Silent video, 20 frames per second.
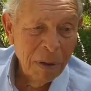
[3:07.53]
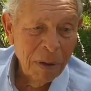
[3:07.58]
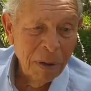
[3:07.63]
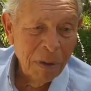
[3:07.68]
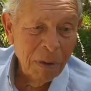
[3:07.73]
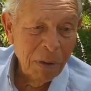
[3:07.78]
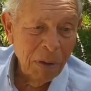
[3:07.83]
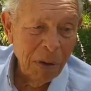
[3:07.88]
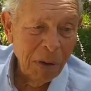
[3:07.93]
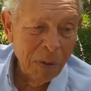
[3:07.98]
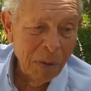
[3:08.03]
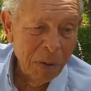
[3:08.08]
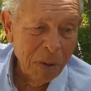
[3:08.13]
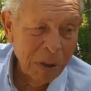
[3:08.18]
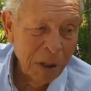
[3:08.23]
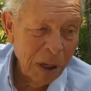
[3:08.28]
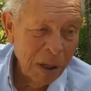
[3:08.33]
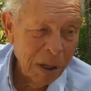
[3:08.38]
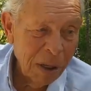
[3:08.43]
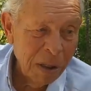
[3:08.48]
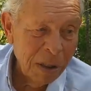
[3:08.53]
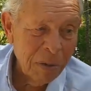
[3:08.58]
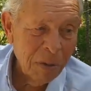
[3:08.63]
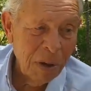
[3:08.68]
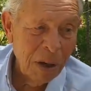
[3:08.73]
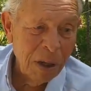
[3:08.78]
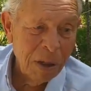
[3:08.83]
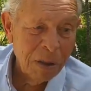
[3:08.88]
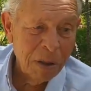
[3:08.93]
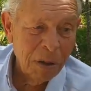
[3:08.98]
And you know, usually
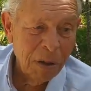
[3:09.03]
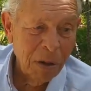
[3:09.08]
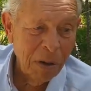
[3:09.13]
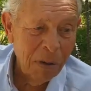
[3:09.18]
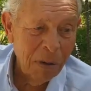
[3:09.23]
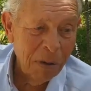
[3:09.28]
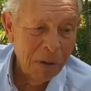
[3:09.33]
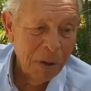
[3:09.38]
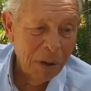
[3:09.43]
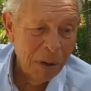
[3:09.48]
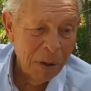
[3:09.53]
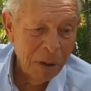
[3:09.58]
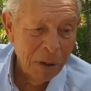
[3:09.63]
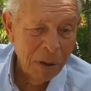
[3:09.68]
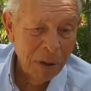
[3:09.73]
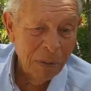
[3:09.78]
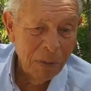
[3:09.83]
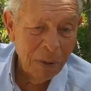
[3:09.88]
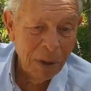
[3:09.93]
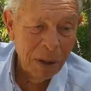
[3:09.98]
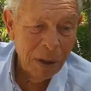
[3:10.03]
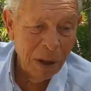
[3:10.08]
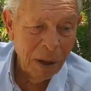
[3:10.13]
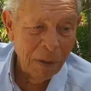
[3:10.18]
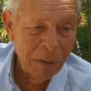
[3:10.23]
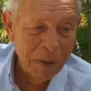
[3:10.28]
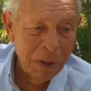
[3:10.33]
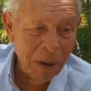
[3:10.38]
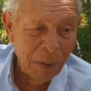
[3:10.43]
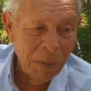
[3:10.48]
Israelis go, uh, when they
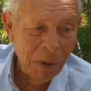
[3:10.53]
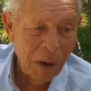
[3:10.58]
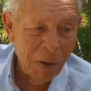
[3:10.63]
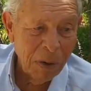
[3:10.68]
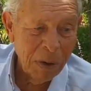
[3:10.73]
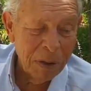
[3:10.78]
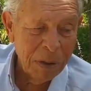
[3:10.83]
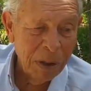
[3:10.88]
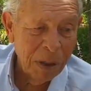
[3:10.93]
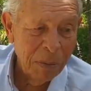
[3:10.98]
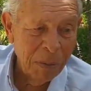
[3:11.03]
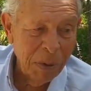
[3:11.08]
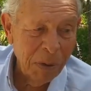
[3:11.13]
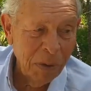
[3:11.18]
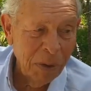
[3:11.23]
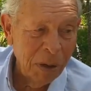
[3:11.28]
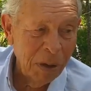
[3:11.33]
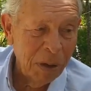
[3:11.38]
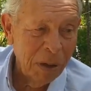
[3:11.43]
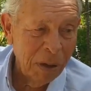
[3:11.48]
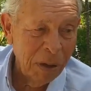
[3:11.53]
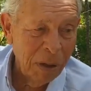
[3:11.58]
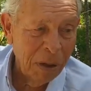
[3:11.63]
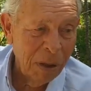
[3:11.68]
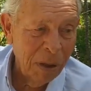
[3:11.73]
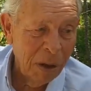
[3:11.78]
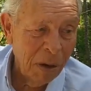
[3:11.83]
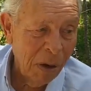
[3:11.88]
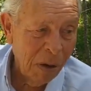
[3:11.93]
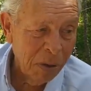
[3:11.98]
have some hours in Munich,
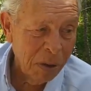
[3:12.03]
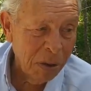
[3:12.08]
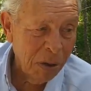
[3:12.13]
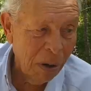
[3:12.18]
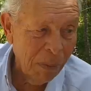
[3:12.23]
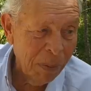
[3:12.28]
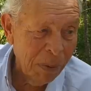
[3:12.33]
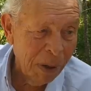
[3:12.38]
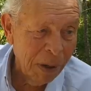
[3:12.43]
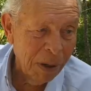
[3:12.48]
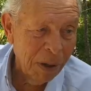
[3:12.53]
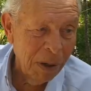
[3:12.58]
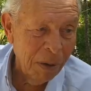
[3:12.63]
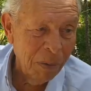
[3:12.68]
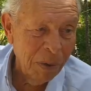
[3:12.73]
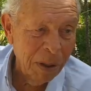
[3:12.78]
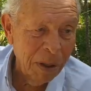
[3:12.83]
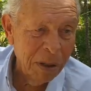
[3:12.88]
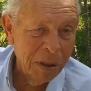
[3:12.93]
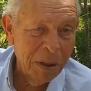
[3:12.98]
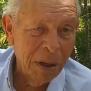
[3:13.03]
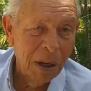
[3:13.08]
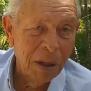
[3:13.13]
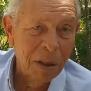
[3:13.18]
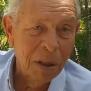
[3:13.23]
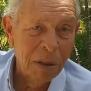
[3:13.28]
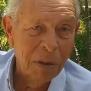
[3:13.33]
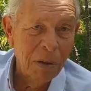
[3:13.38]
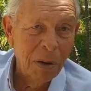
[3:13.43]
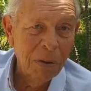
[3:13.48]
they go shopping. And we
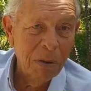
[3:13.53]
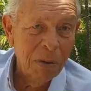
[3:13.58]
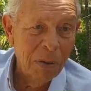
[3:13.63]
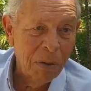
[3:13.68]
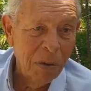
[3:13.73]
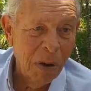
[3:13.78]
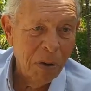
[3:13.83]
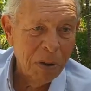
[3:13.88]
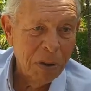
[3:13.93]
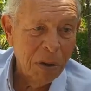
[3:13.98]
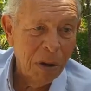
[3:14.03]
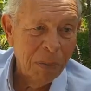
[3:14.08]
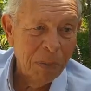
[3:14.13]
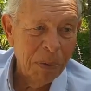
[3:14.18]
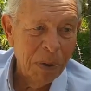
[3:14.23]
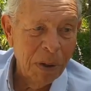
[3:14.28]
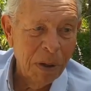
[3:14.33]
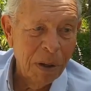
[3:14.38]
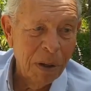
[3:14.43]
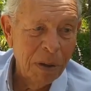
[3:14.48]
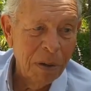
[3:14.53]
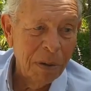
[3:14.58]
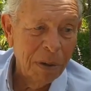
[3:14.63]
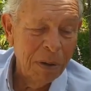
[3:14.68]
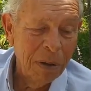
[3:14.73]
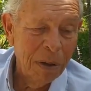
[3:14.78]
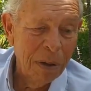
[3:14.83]
decided not to go shopping and